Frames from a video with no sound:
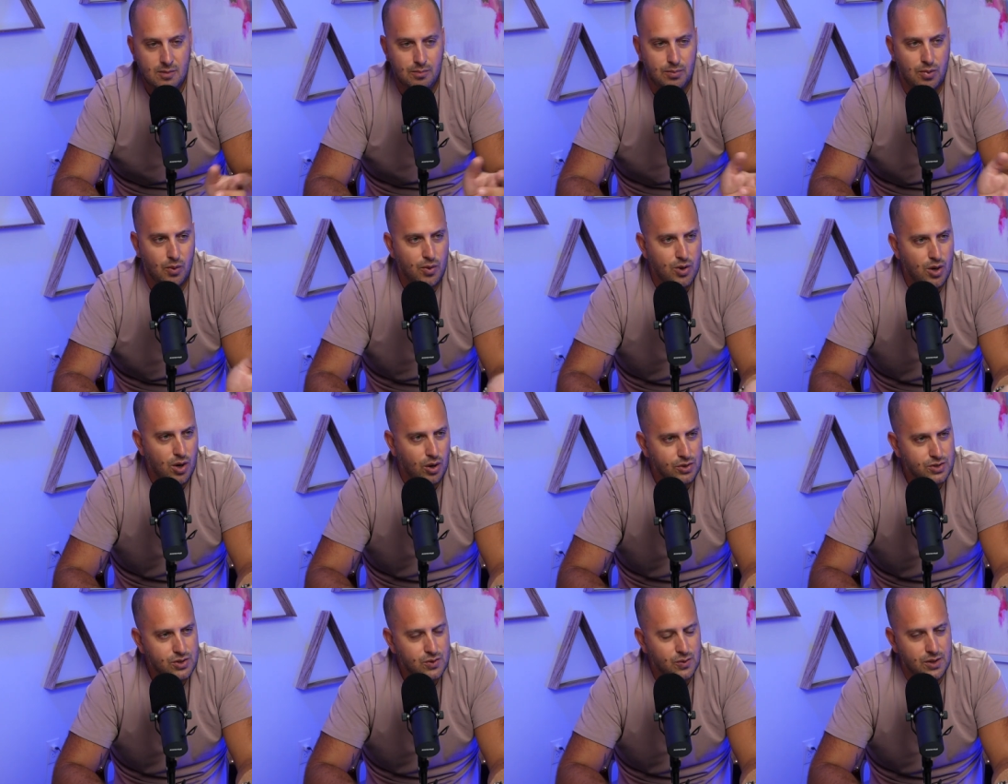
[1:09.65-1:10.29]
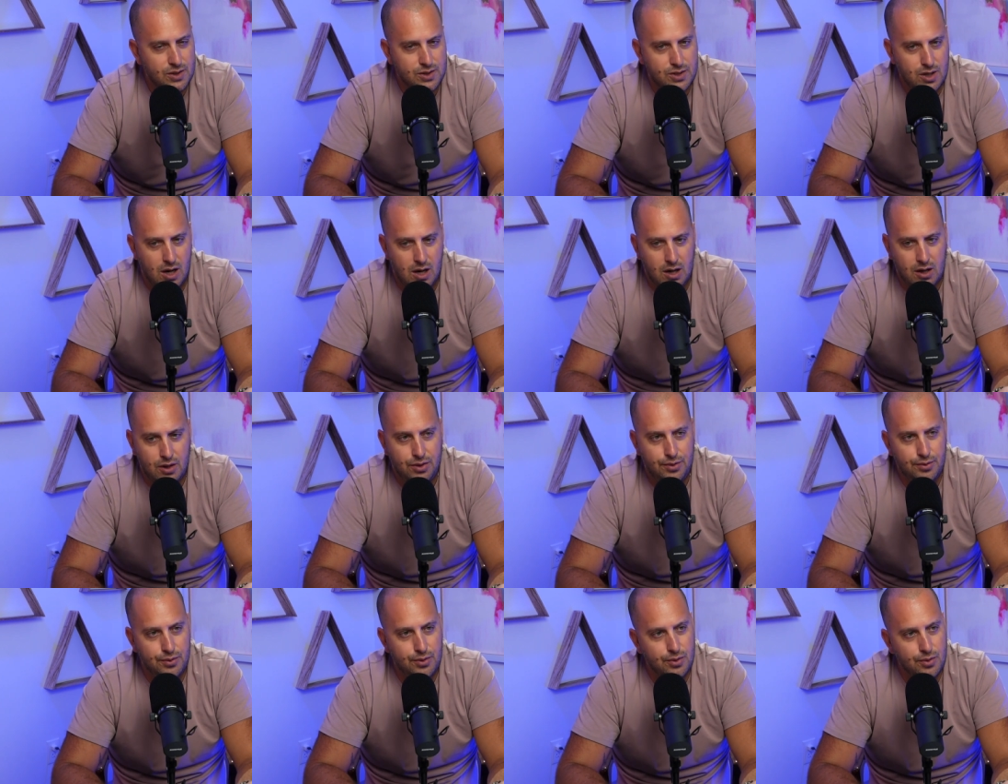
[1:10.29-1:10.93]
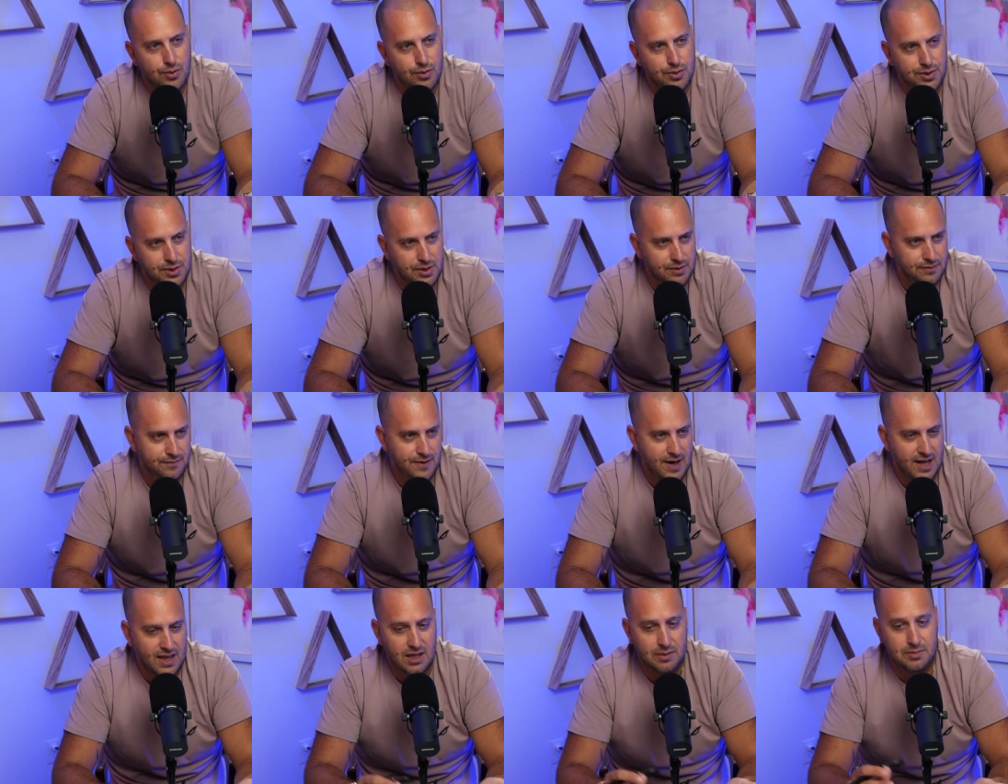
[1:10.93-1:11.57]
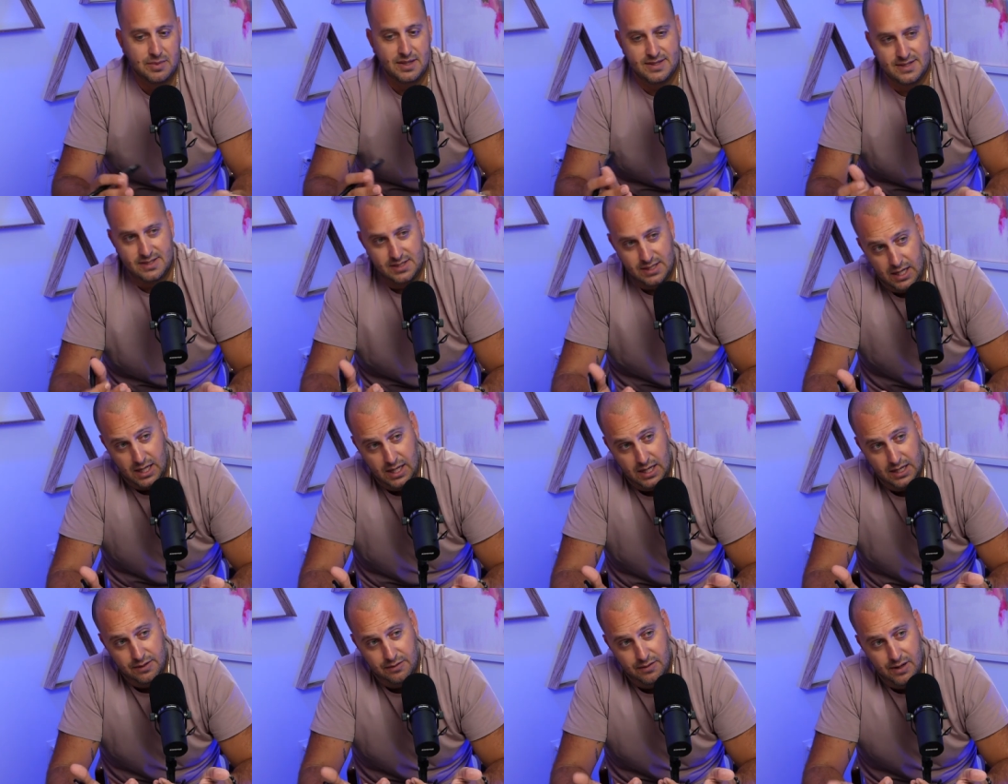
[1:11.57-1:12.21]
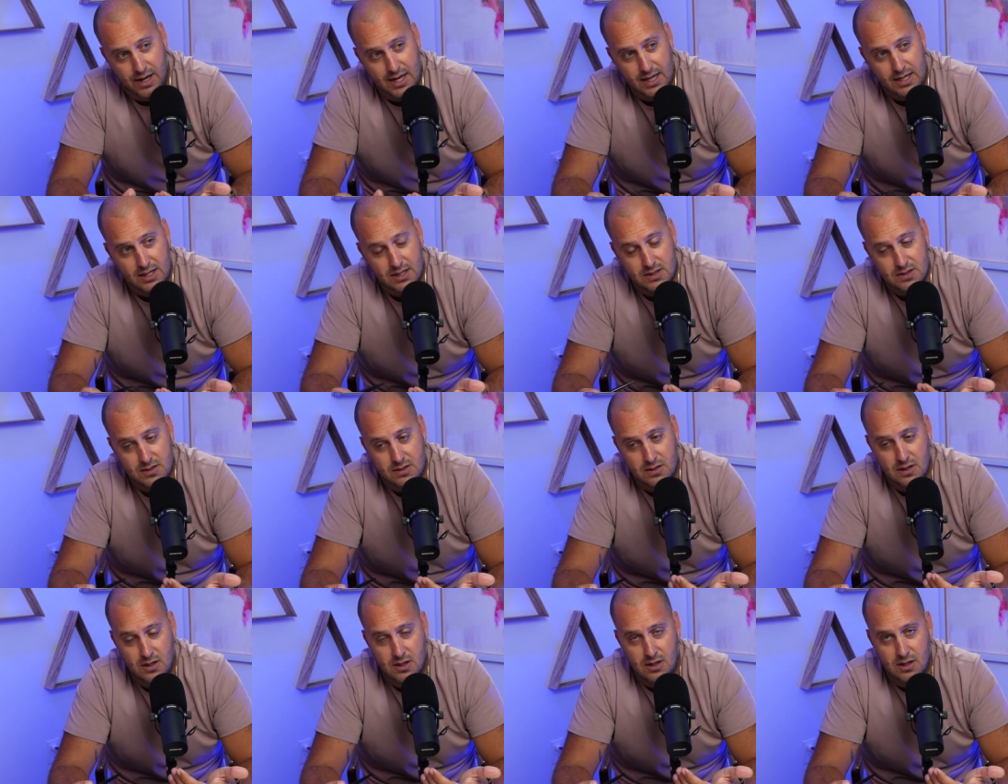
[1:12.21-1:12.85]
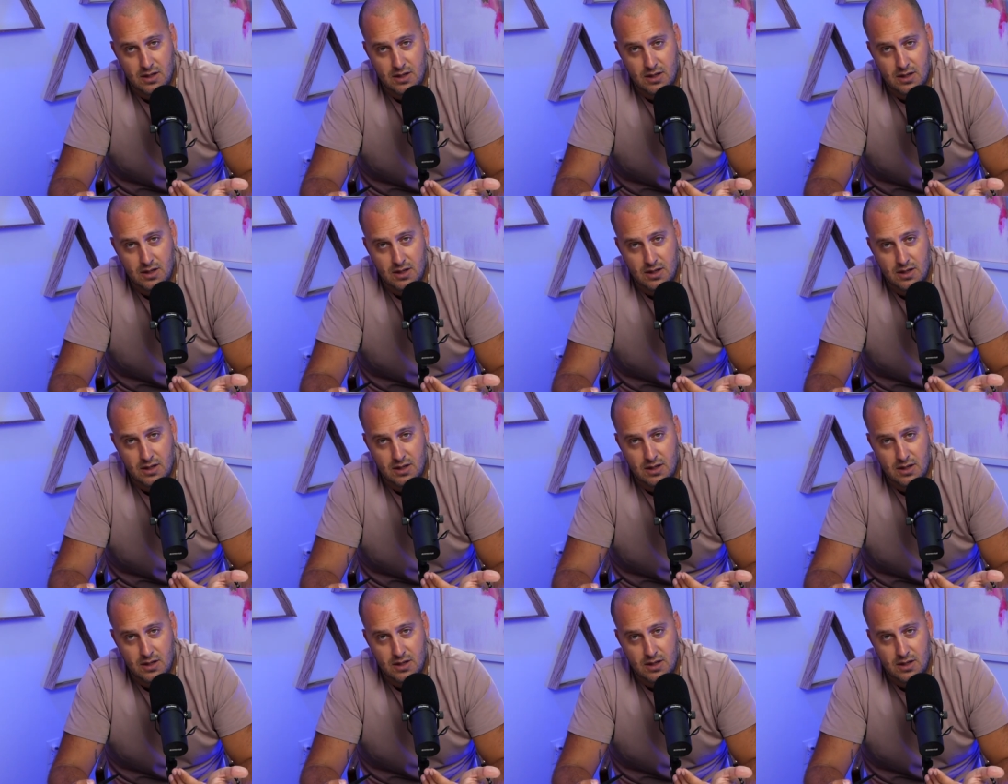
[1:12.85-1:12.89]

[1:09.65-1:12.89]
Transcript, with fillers: but we also want to talk through the development side right because